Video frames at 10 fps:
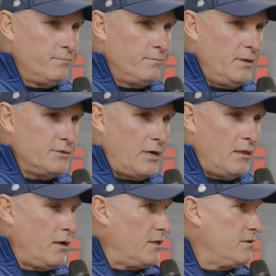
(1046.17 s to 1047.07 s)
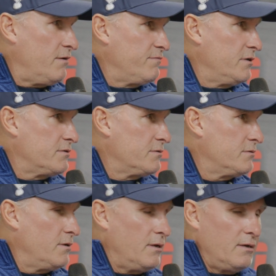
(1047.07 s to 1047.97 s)
He's got a lot of toughness.
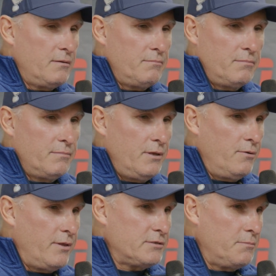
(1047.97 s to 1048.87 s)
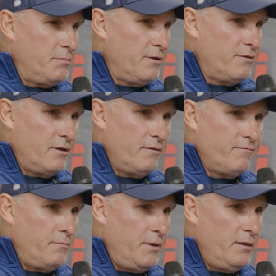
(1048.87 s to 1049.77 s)
That's a big thing
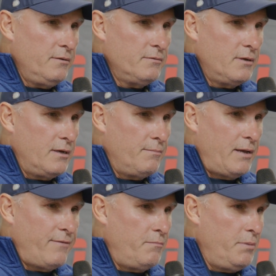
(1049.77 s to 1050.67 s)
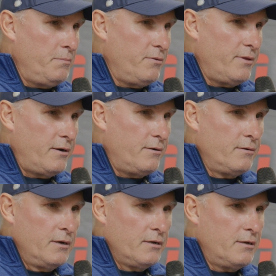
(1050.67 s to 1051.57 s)
for me. Having people that are
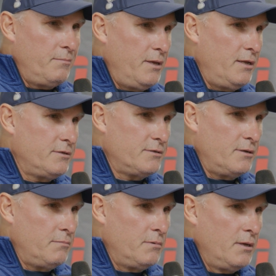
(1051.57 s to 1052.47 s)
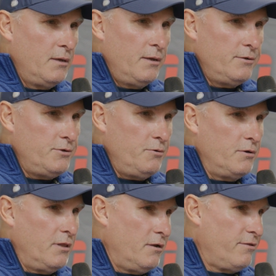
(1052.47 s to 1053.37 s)
committed to doing
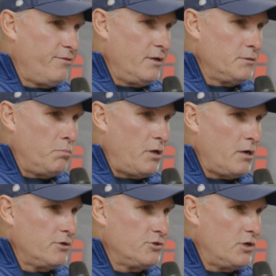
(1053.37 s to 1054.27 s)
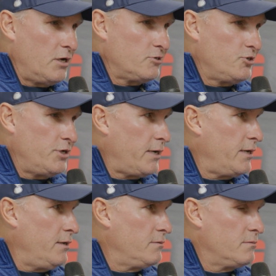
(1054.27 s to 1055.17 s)
the little things, blocking shots,
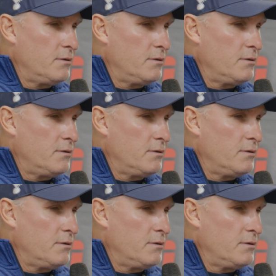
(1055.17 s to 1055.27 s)
checking,